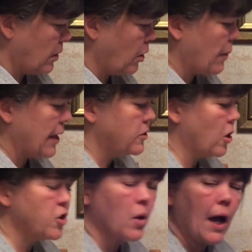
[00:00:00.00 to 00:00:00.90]
go back and
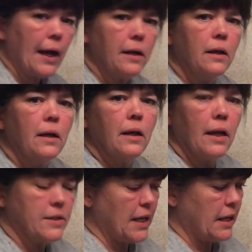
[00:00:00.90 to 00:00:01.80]
dot your I.
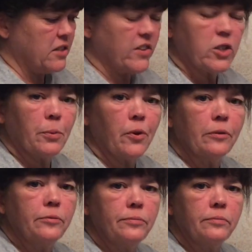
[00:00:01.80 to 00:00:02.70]
Is that as
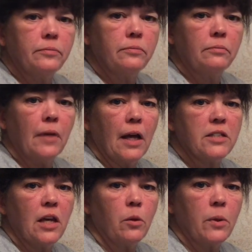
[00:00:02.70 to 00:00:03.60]
visible as
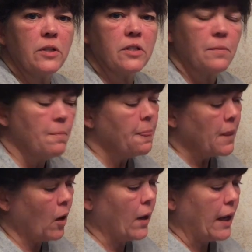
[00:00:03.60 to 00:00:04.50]
the other ones?
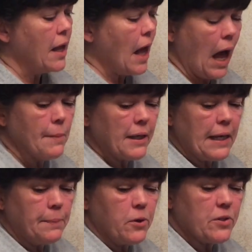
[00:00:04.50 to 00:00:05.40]
Okay, I'm going to
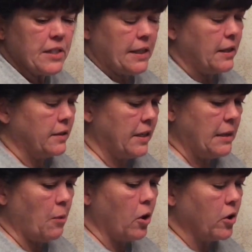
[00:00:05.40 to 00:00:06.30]
keep using
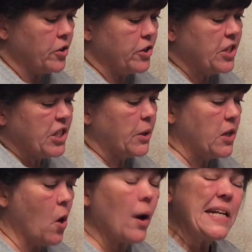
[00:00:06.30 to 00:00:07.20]
the marker just so that
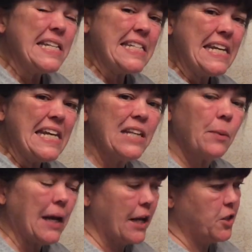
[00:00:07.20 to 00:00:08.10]
y'all can see the
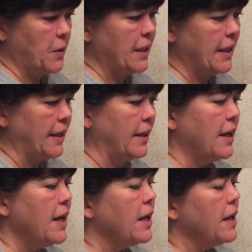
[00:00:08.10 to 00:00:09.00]
way I do it. And
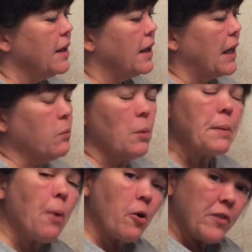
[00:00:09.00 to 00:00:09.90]
it won't
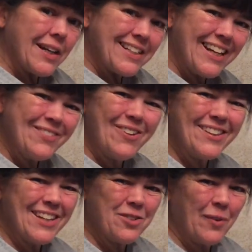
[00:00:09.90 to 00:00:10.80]
be perfect,
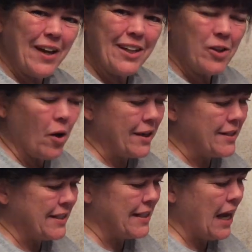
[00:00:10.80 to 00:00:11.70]
but this way that y'all can
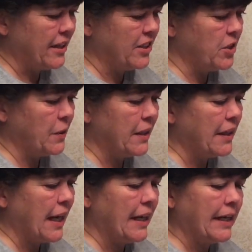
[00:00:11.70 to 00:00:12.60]
see how to do
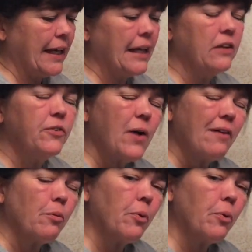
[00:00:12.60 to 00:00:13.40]
it. And again, if you have a